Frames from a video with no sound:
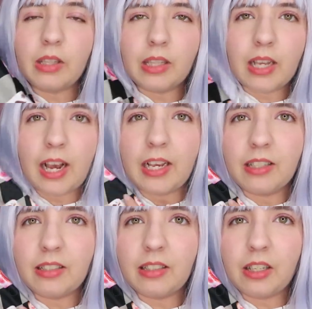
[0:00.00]

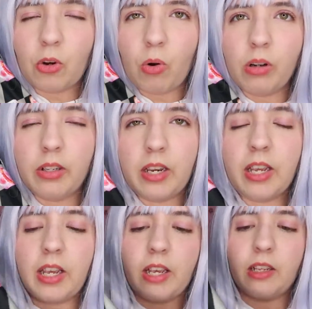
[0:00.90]
nice the
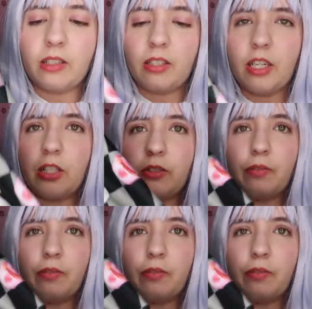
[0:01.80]
quality is. It's